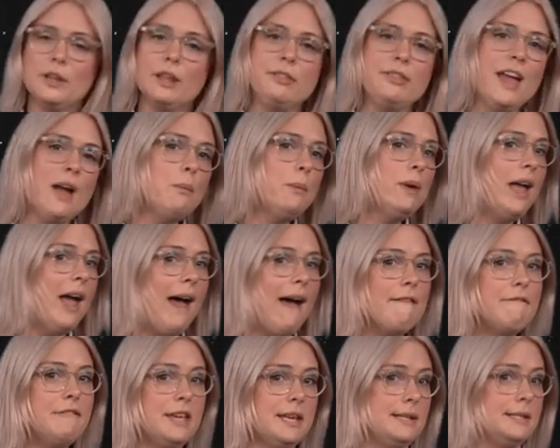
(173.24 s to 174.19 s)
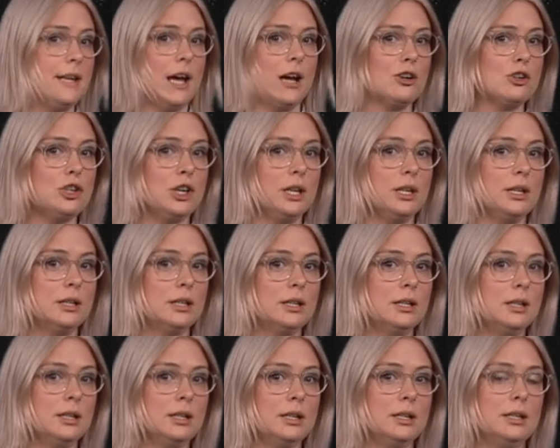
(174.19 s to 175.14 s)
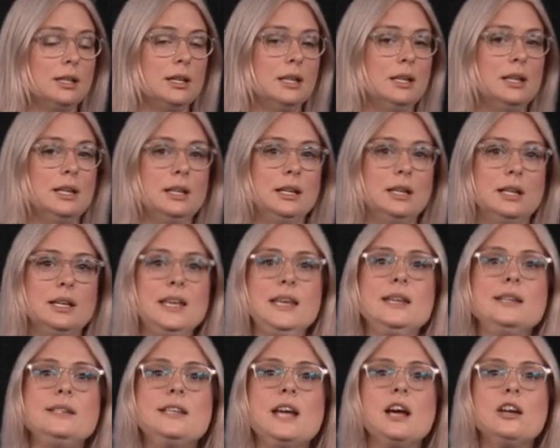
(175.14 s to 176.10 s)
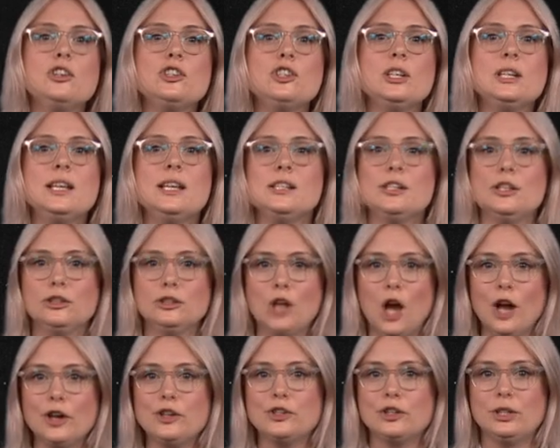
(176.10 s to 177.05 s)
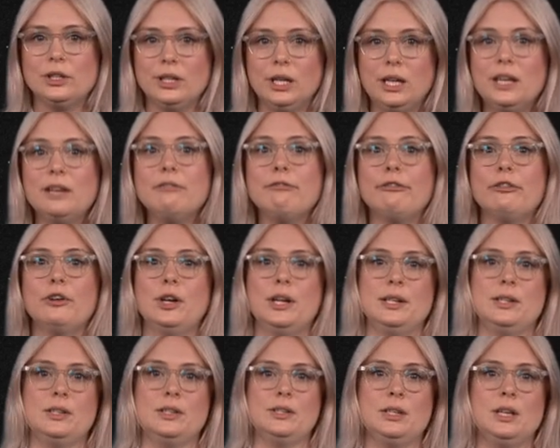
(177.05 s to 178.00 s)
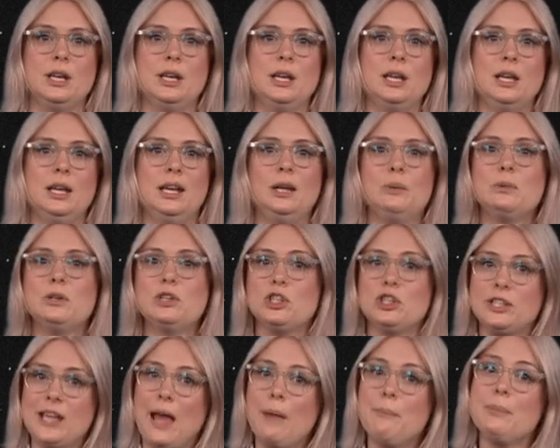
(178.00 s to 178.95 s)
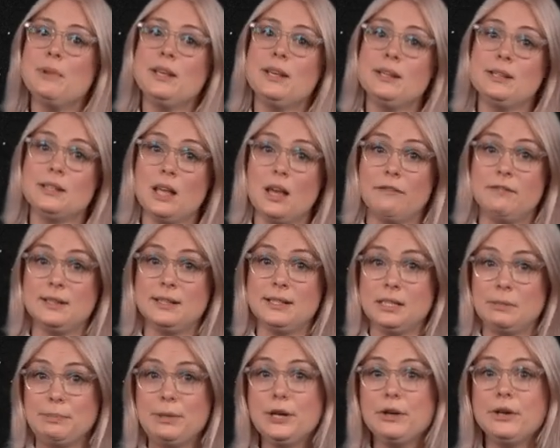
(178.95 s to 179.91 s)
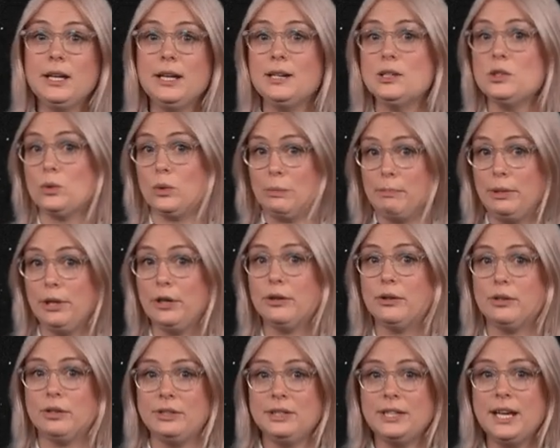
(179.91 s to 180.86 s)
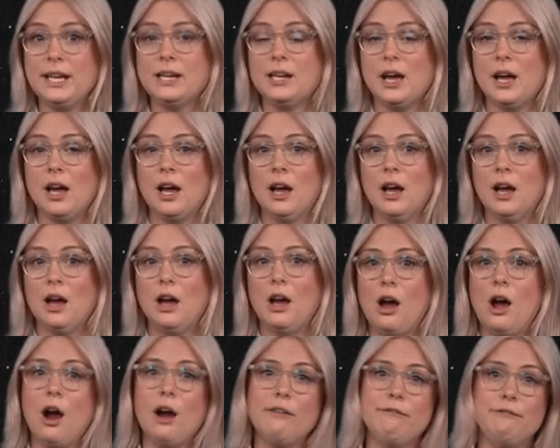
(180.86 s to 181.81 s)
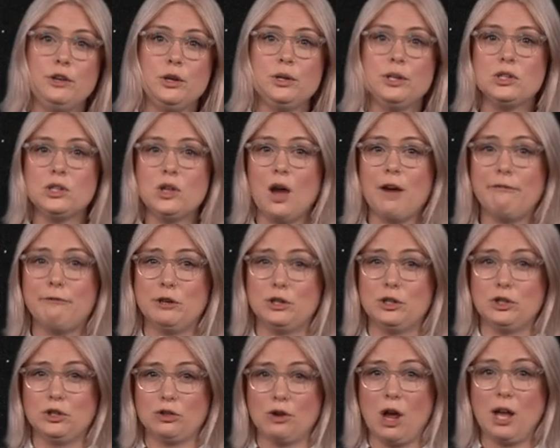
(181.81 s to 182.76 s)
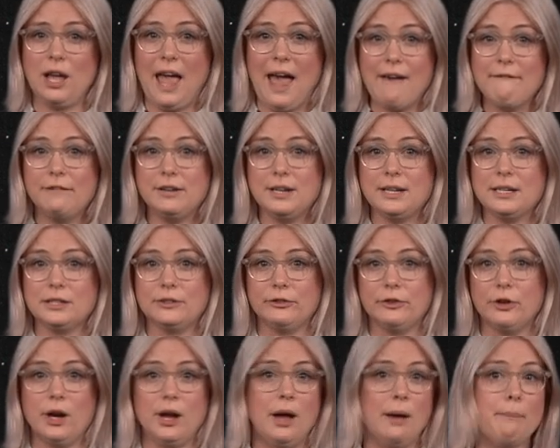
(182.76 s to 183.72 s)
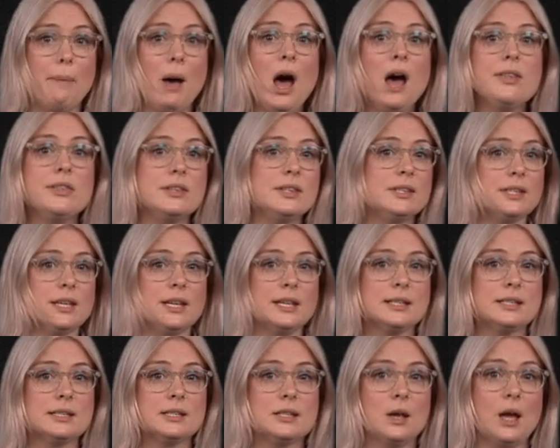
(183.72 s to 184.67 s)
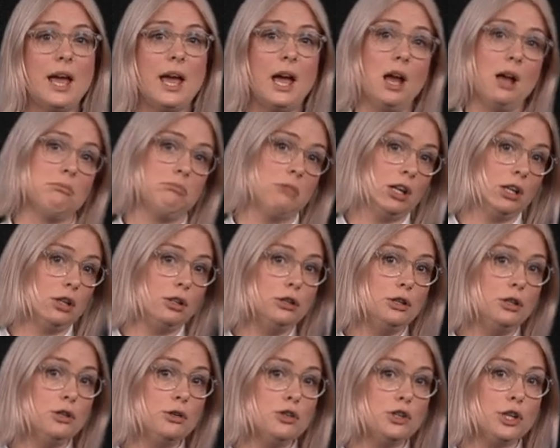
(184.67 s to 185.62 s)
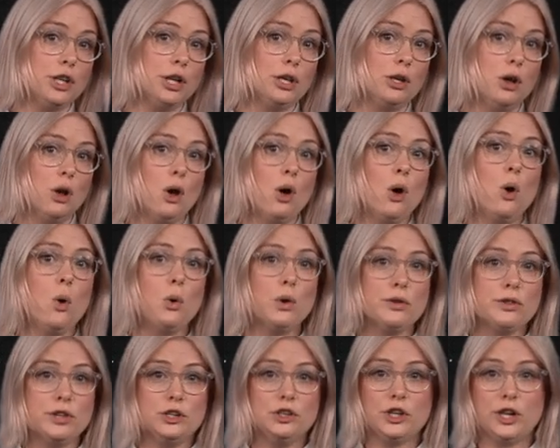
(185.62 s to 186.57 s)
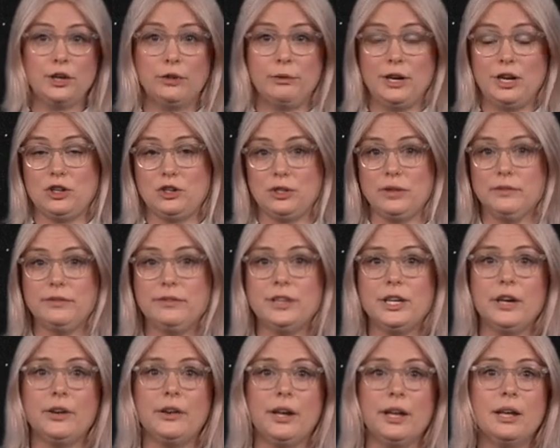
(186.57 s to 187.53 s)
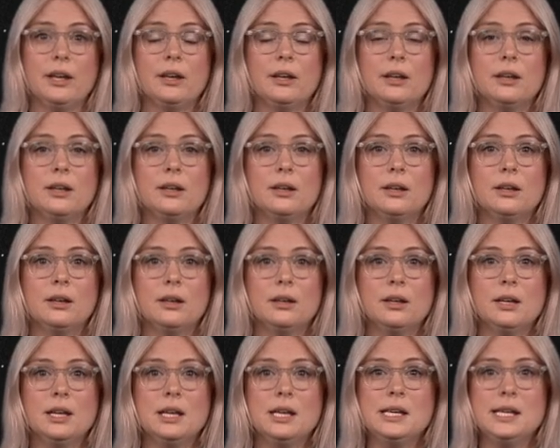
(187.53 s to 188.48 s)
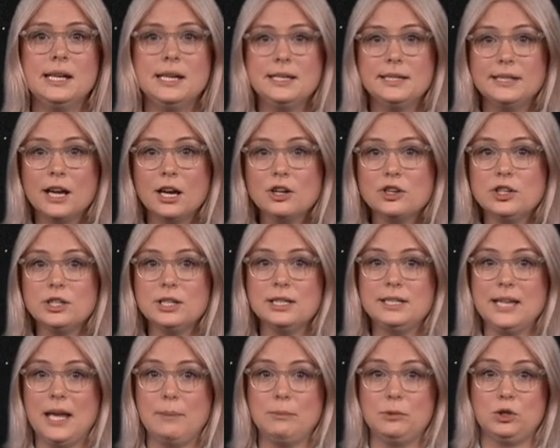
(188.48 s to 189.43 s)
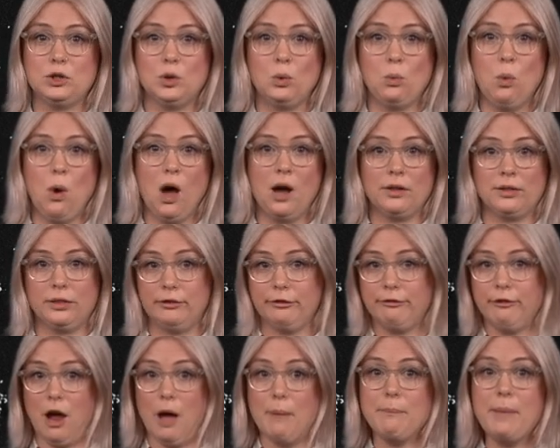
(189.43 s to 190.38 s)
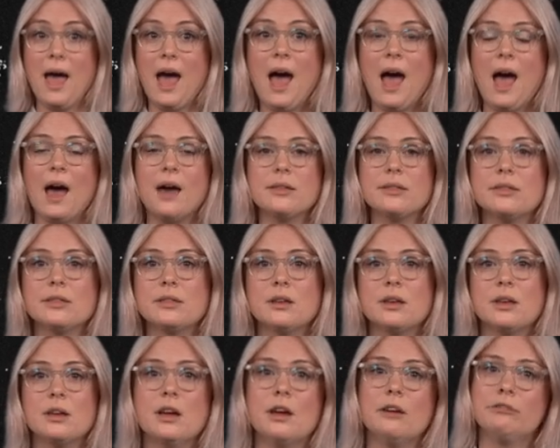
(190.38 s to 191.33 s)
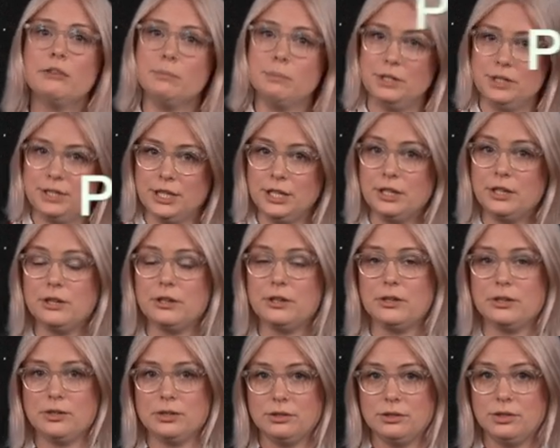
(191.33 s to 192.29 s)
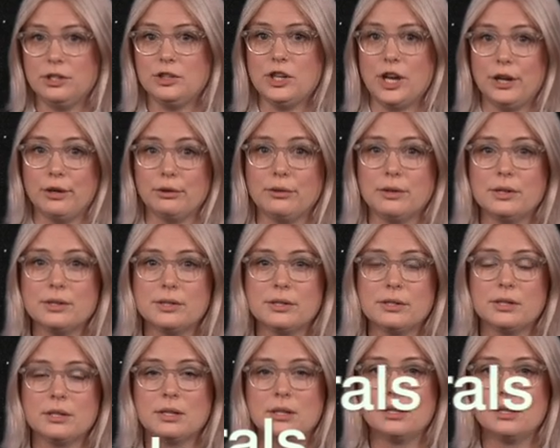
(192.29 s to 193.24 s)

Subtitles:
Then we have induction. Induction is a logical inference in which samplings of experience or empirical data are viewed as offering strong evidence for a hypothesis, a conclusion, or the generation of theory. Induction attempts to walk the fraught path from particulars to generals.